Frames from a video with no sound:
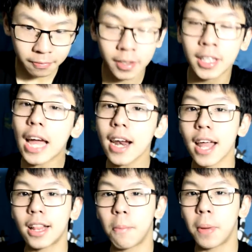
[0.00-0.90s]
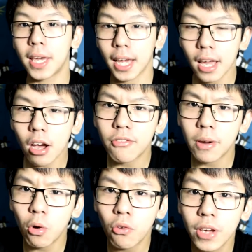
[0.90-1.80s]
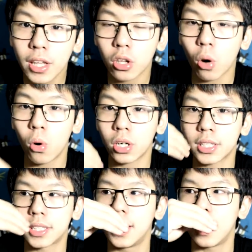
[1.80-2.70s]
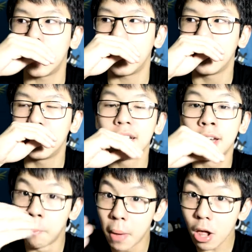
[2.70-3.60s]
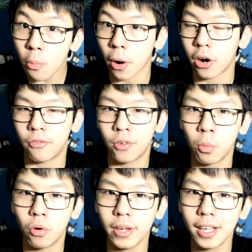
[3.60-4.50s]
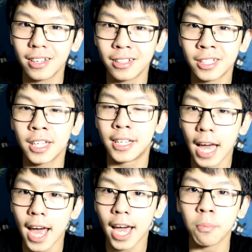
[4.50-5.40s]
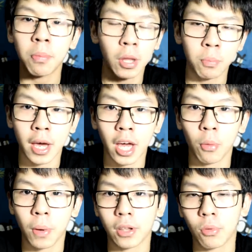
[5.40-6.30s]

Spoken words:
Then at the beginning of the movie, towards the male part of the movie, the dad, played by Callum Keith